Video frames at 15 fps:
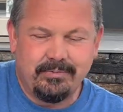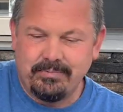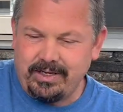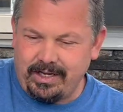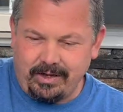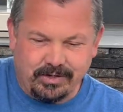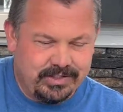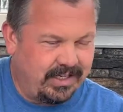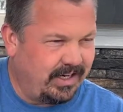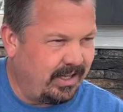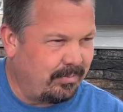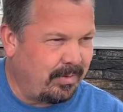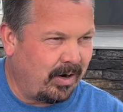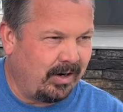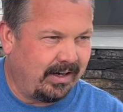It goes into the
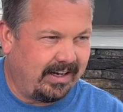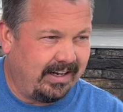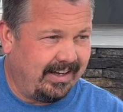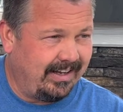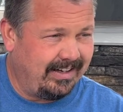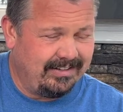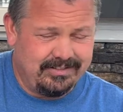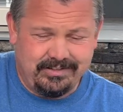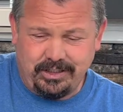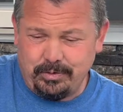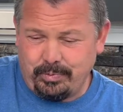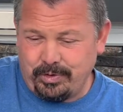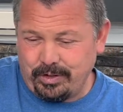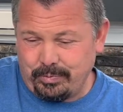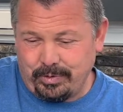market. You
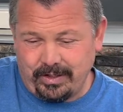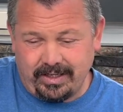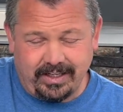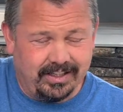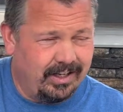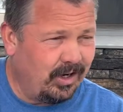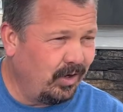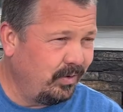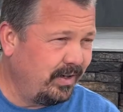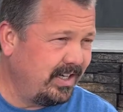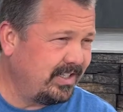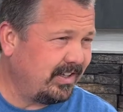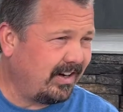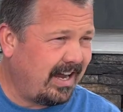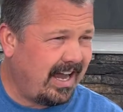could put it in low
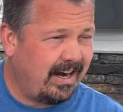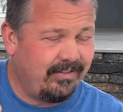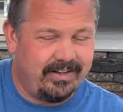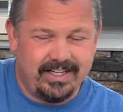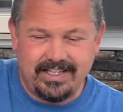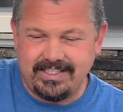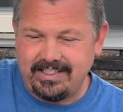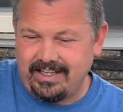risk or high risk.